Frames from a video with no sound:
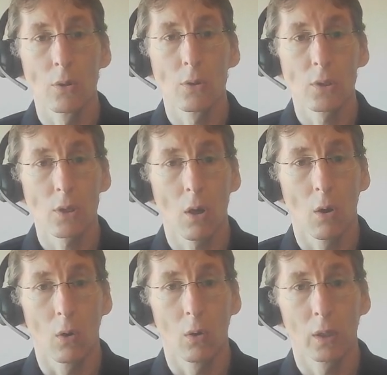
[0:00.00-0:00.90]

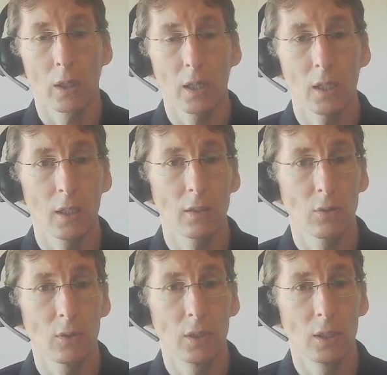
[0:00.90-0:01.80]
So, getting
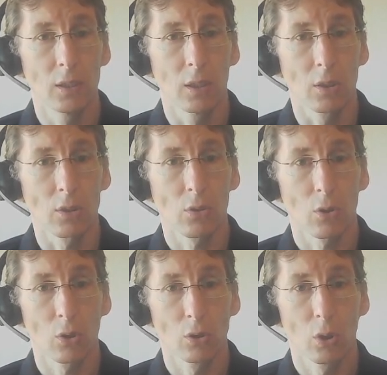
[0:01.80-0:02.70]
into the details,
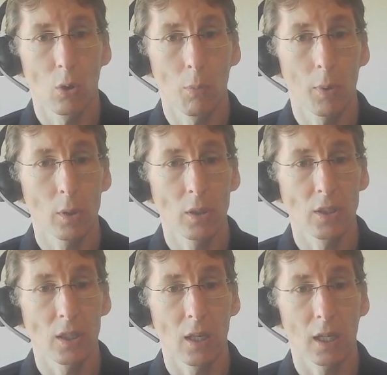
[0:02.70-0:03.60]
the
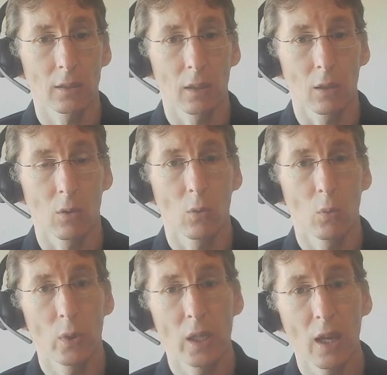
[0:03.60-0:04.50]
component selector.
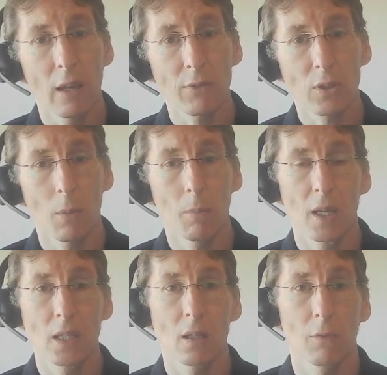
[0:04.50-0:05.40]
We have some
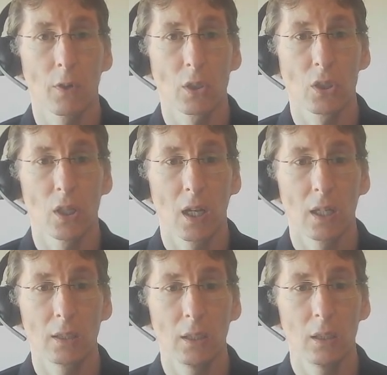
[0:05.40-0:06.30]
basic
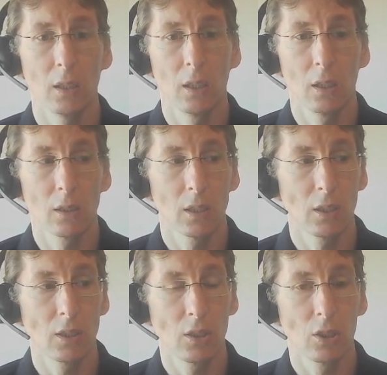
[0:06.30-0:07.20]
functionality
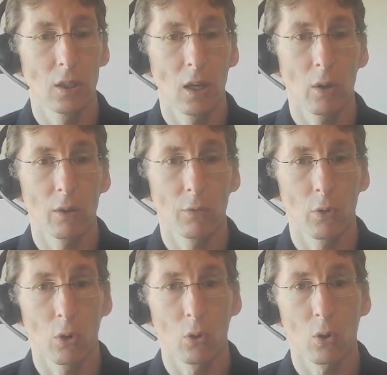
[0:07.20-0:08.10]
that is generic
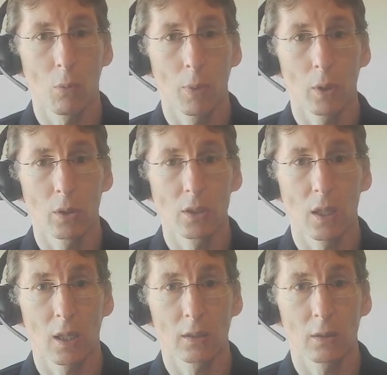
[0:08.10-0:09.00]
for all component
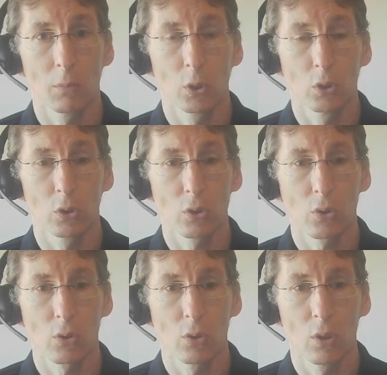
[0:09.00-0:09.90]
selector modules.